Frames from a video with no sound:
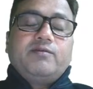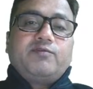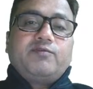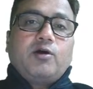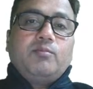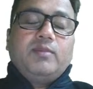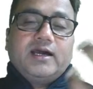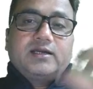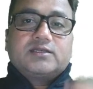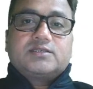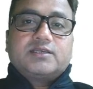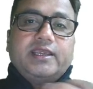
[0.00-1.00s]
from
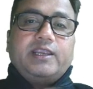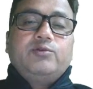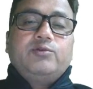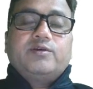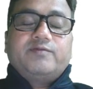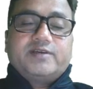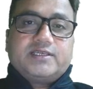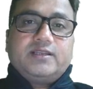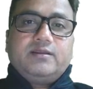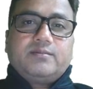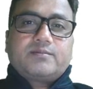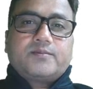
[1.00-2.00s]
lungs into the vessel,